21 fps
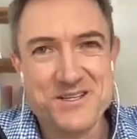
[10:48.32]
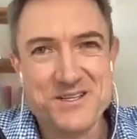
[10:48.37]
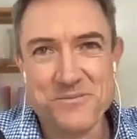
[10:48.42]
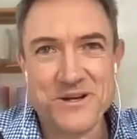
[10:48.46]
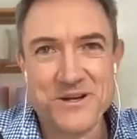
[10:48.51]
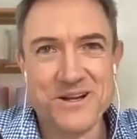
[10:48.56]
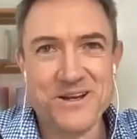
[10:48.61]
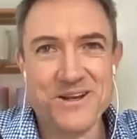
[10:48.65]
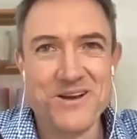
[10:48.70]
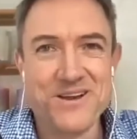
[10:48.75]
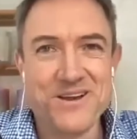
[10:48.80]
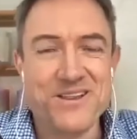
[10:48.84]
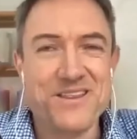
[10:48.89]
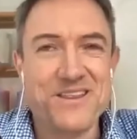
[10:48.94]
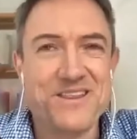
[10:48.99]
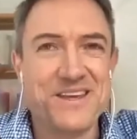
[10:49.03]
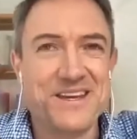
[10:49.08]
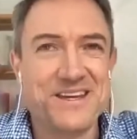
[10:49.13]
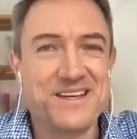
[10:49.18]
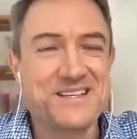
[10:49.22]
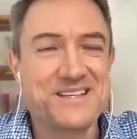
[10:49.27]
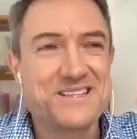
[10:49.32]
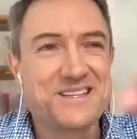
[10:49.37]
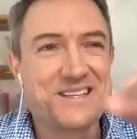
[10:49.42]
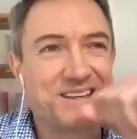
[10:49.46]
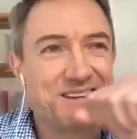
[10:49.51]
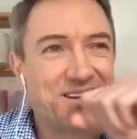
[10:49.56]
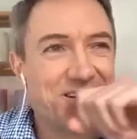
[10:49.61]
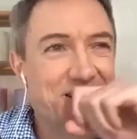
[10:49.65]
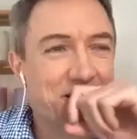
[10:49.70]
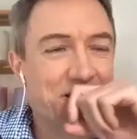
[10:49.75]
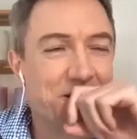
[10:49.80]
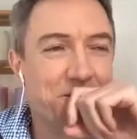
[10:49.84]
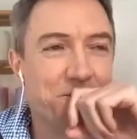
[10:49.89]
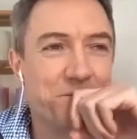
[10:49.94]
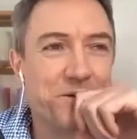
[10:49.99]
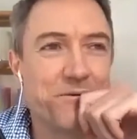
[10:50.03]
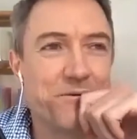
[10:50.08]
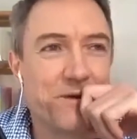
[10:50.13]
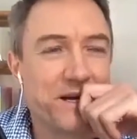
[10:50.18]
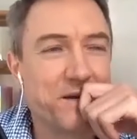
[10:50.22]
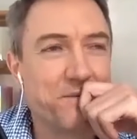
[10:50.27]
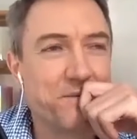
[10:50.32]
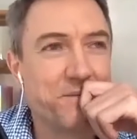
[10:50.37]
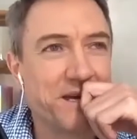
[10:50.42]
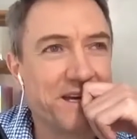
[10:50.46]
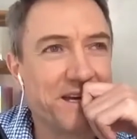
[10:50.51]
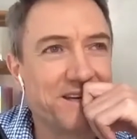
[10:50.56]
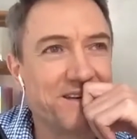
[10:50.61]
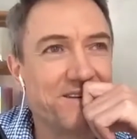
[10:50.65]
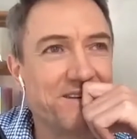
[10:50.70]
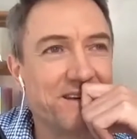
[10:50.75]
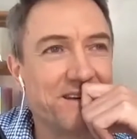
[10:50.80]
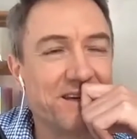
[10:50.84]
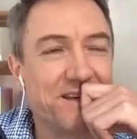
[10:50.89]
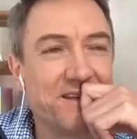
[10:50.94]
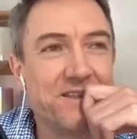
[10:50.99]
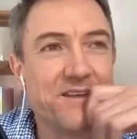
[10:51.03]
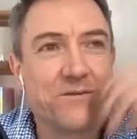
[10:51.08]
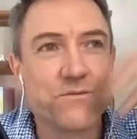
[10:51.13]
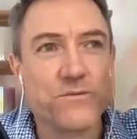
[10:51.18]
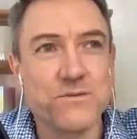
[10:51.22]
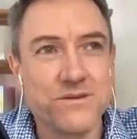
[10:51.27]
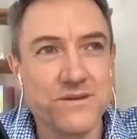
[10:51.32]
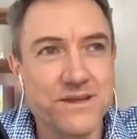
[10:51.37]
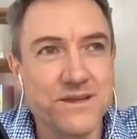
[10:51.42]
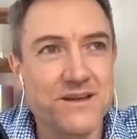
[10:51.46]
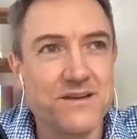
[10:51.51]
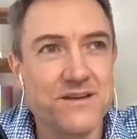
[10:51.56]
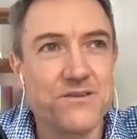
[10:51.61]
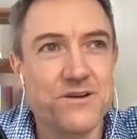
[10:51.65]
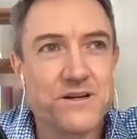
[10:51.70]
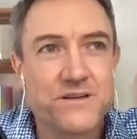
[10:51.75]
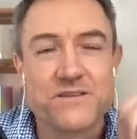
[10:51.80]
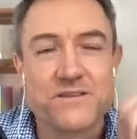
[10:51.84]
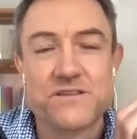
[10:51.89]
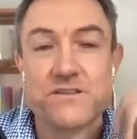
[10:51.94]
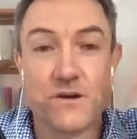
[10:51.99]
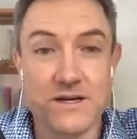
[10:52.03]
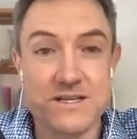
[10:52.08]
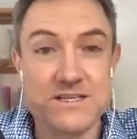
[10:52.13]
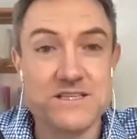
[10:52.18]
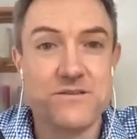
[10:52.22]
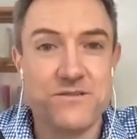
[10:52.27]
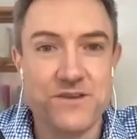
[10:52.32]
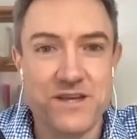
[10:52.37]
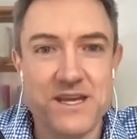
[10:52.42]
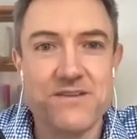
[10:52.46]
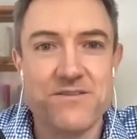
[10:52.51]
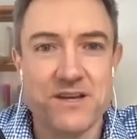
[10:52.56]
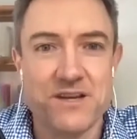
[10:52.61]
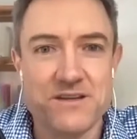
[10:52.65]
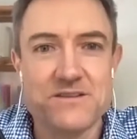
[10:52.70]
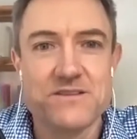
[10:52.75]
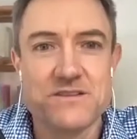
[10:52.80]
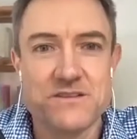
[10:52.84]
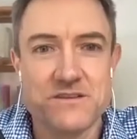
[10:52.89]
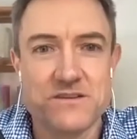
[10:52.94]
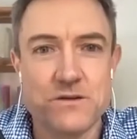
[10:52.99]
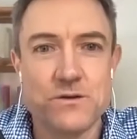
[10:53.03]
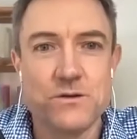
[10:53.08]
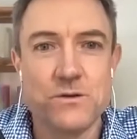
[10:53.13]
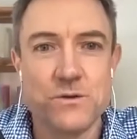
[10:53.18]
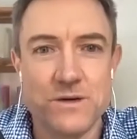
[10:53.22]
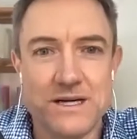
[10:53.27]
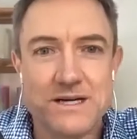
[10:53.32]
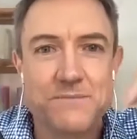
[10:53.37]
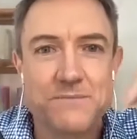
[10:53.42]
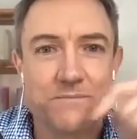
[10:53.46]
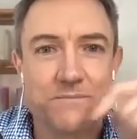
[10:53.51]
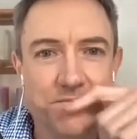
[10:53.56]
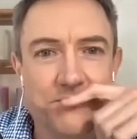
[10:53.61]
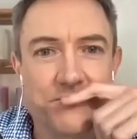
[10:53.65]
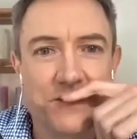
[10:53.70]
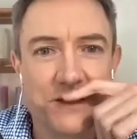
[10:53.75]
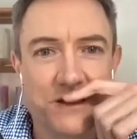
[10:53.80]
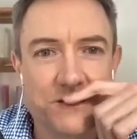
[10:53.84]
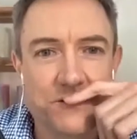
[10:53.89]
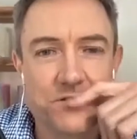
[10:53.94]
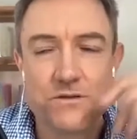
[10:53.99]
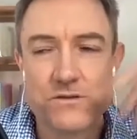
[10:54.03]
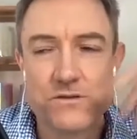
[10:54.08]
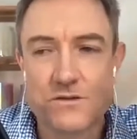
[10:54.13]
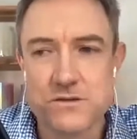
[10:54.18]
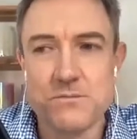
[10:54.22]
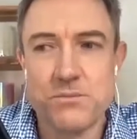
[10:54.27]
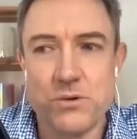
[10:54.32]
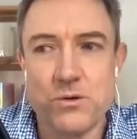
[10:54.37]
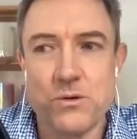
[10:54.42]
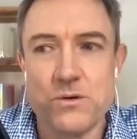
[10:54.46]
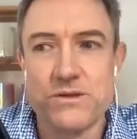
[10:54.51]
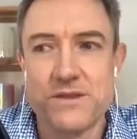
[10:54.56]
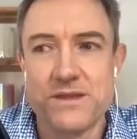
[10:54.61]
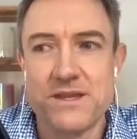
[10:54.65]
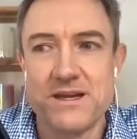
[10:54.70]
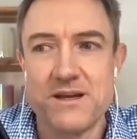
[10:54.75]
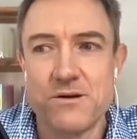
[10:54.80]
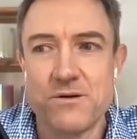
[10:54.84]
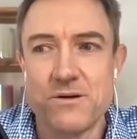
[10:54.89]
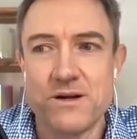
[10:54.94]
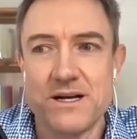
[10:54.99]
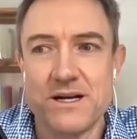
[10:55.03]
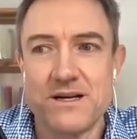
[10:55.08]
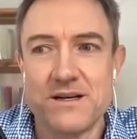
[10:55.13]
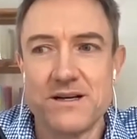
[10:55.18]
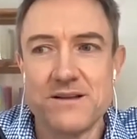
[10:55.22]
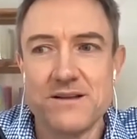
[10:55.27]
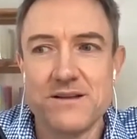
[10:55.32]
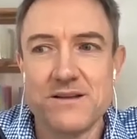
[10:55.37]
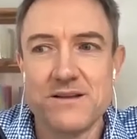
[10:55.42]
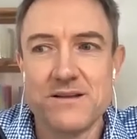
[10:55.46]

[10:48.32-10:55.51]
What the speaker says: upon a lot of the things that we recommend, and that have got scientific evidence to support their